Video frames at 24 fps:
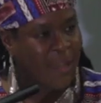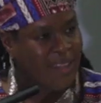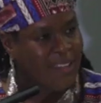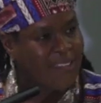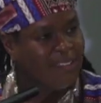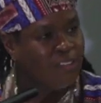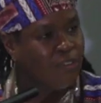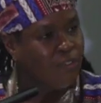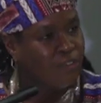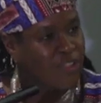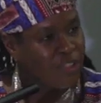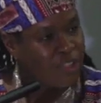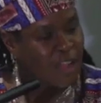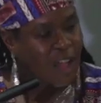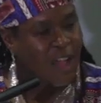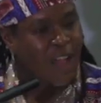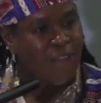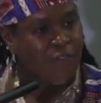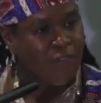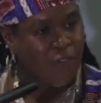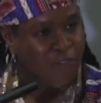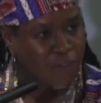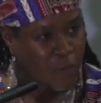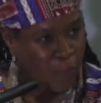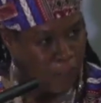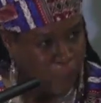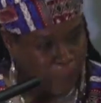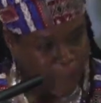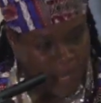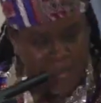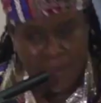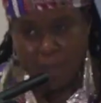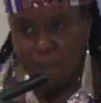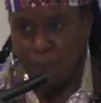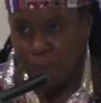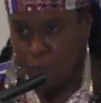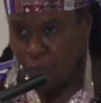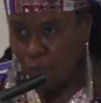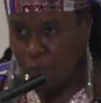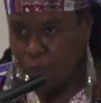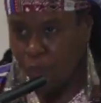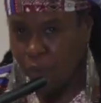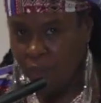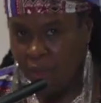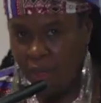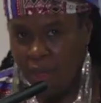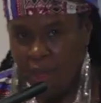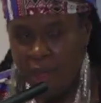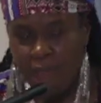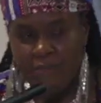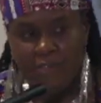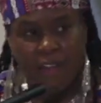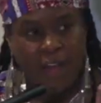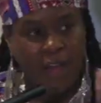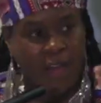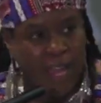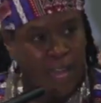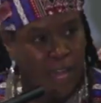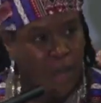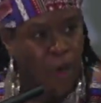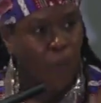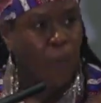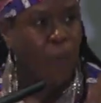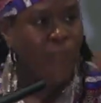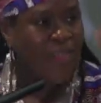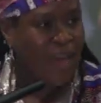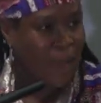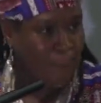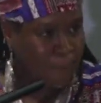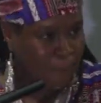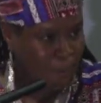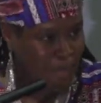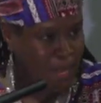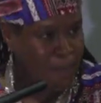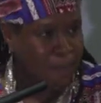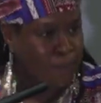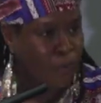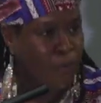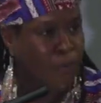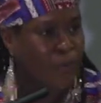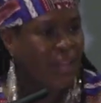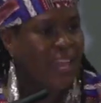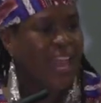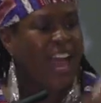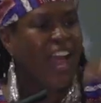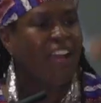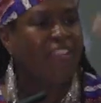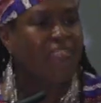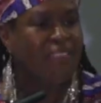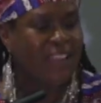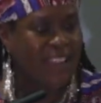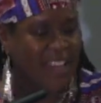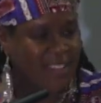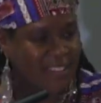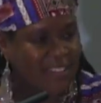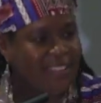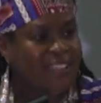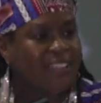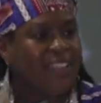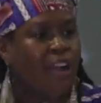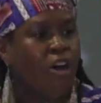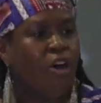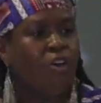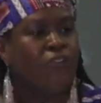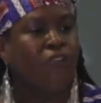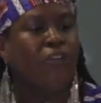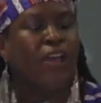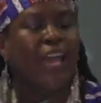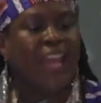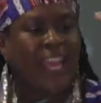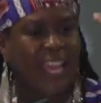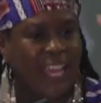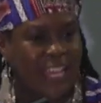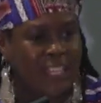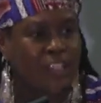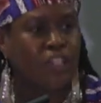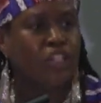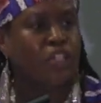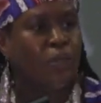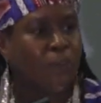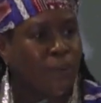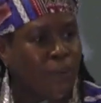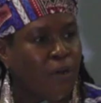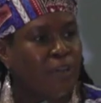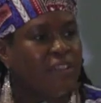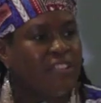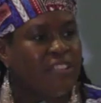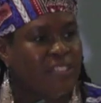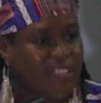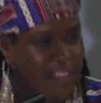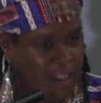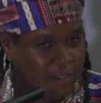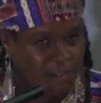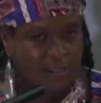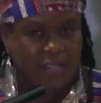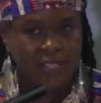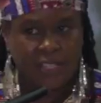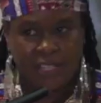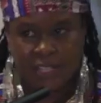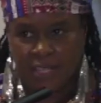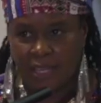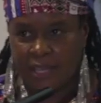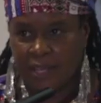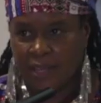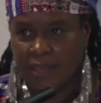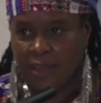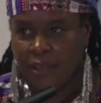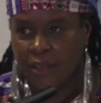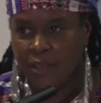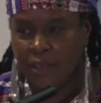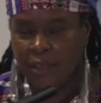ways of life of a people that help that people carry itself into posterity.